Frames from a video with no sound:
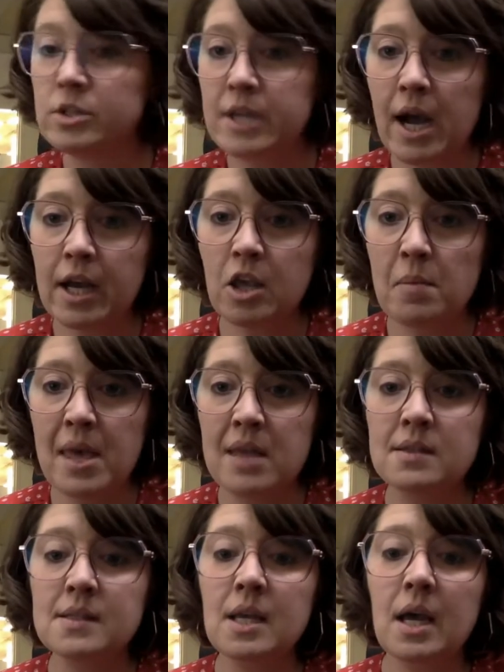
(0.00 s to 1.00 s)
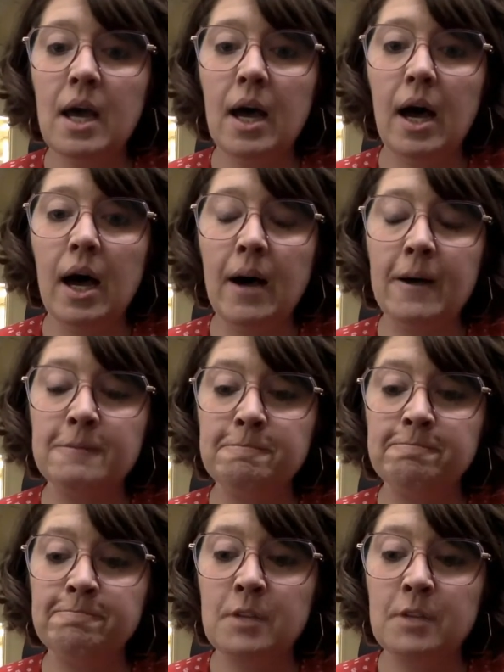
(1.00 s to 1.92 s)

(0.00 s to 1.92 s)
documents so